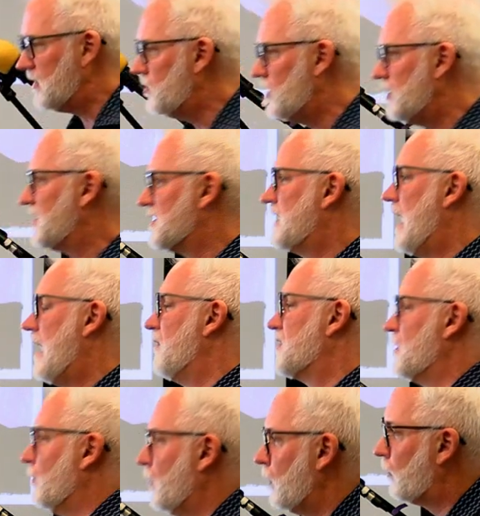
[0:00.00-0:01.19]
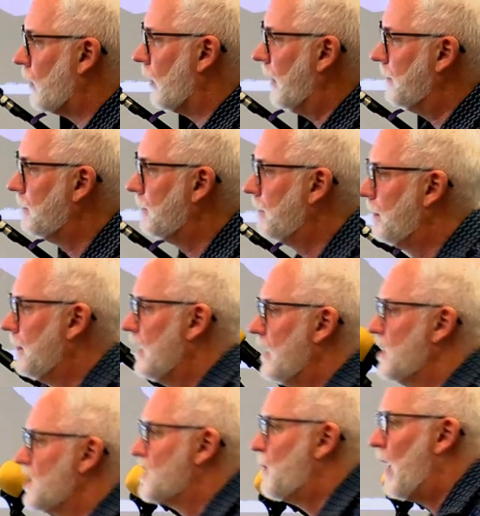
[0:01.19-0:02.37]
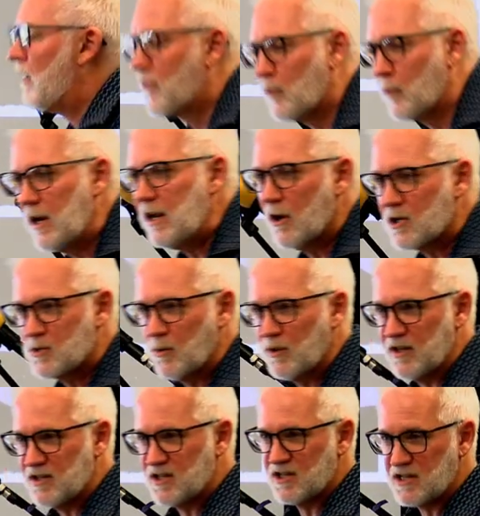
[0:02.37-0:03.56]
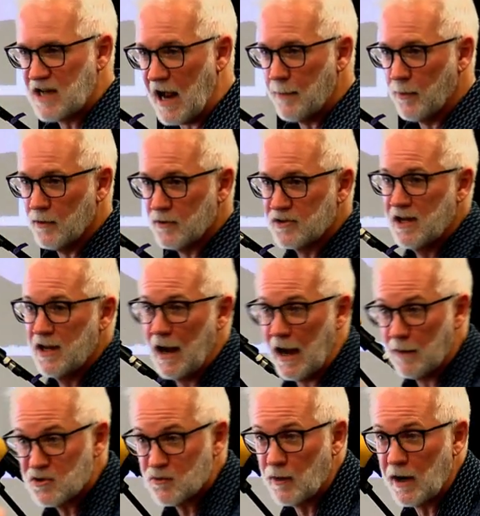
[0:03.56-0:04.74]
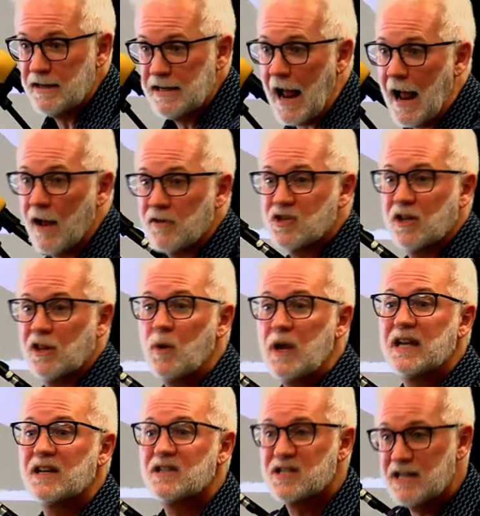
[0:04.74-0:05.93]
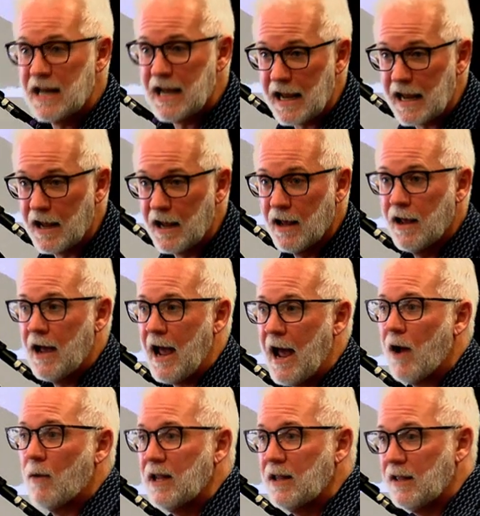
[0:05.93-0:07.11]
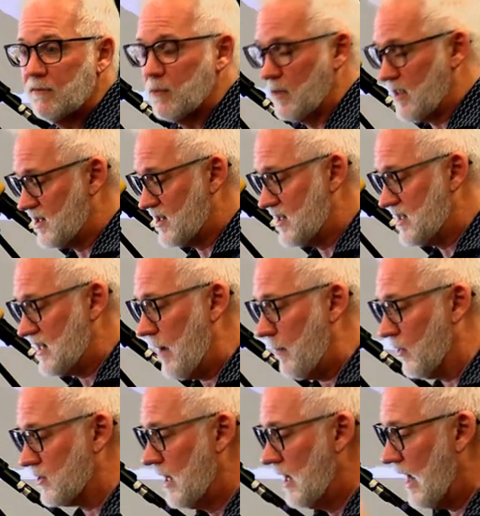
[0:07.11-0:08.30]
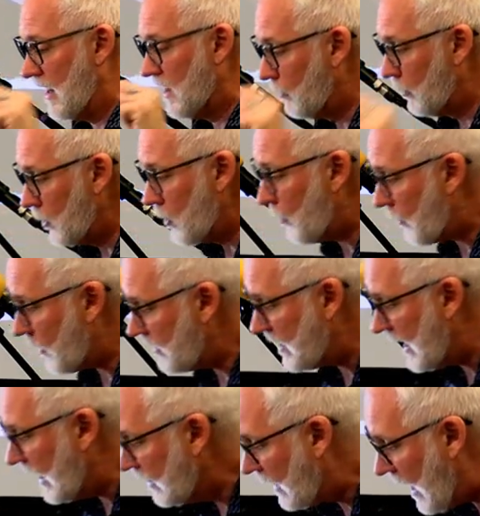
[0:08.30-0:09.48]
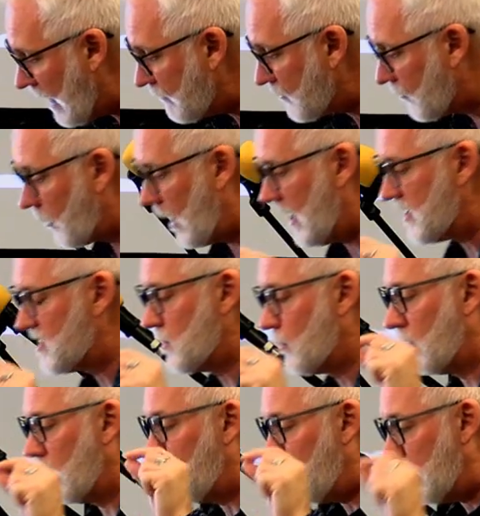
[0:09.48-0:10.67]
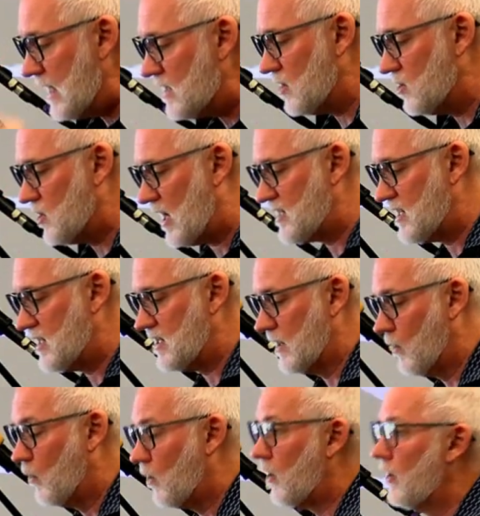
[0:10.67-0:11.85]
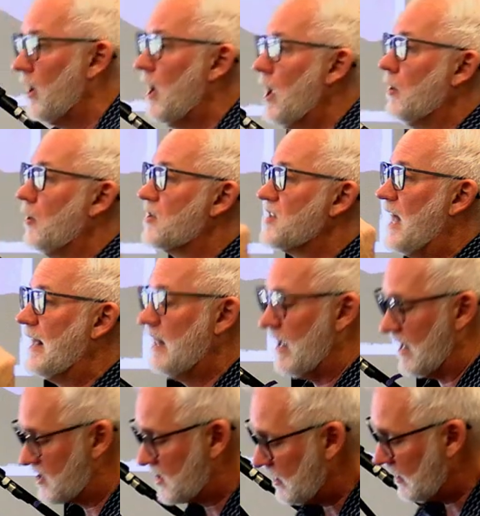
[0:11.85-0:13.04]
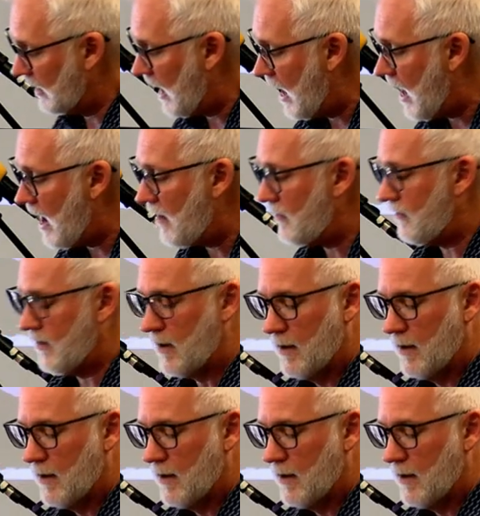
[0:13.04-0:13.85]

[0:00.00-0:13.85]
Jesus gave us the blueprint, spent 3 years with his disciples, and it was written down so that we could see how he lived with his disciples. And the blueprint that he left for us to bring peace and justice in the world looks like this: love,